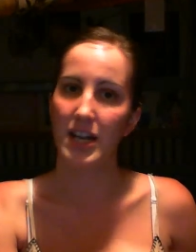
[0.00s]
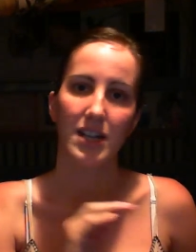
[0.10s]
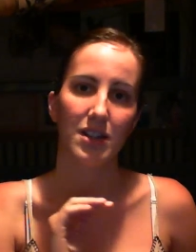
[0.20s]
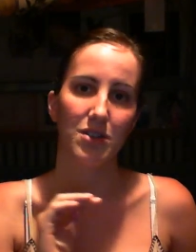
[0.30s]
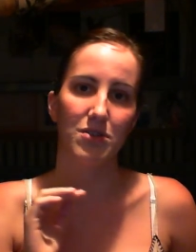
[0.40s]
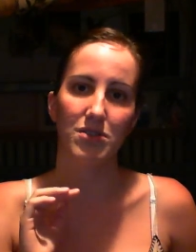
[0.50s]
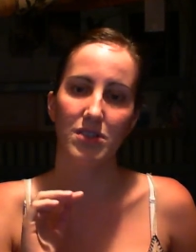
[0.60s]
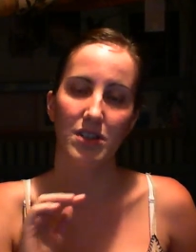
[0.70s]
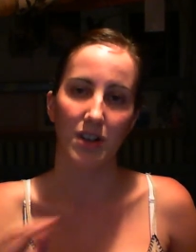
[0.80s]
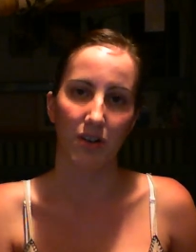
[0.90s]
I didn't
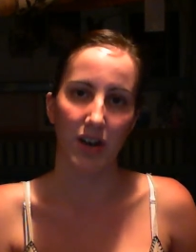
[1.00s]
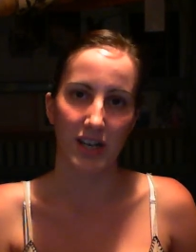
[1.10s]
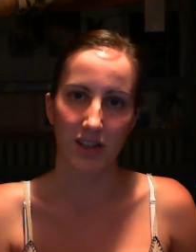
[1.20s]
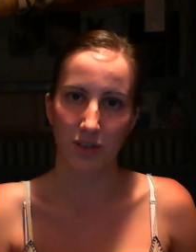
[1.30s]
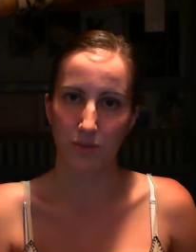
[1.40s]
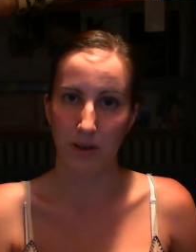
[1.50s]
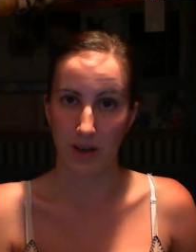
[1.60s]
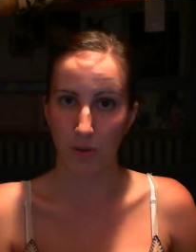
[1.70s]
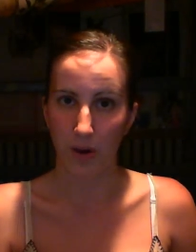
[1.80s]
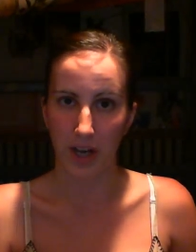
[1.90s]
lose, I didn't lose
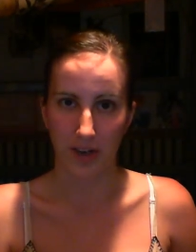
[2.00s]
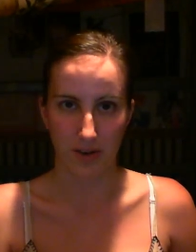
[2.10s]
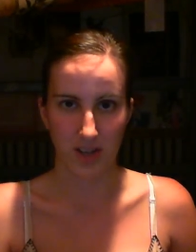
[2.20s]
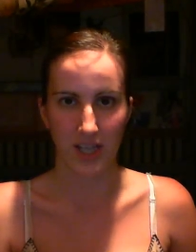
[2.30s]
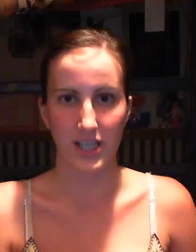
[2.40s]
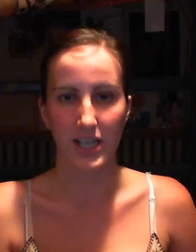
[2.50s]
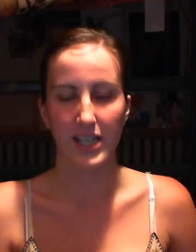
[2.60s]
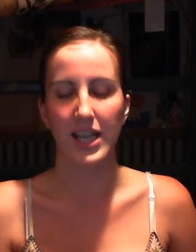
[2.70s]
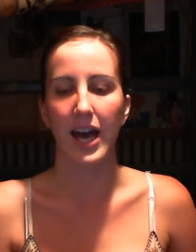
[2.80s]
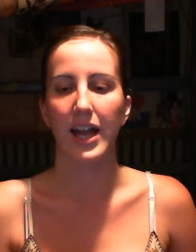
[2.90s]
my coin or anything
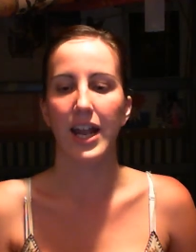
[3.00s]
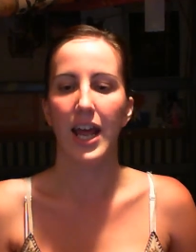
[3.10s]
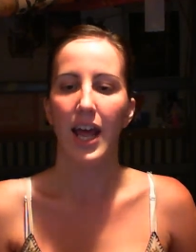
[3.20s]
like that.